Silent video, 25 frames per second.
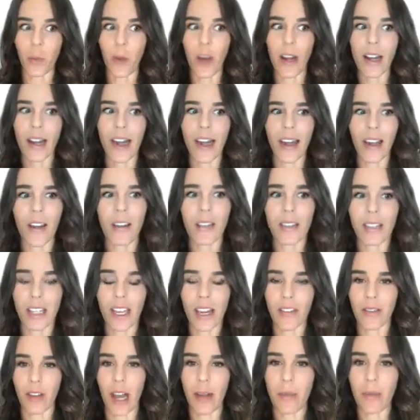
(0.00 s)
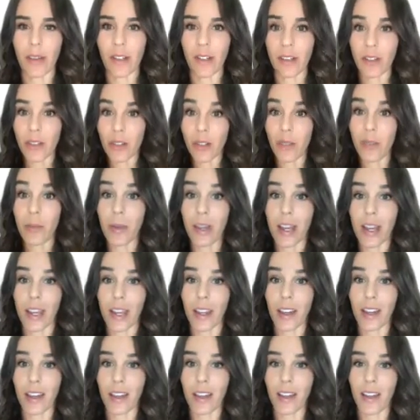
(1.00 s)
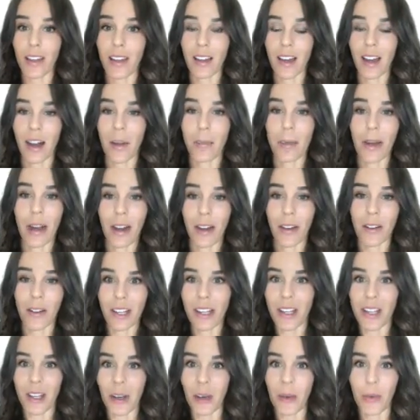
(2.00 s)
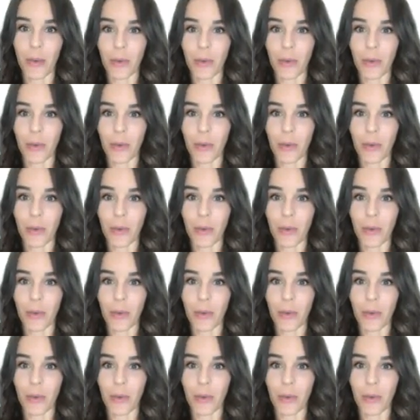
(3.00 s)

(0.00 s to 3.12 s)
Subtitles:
what else have I been assuming about, you know,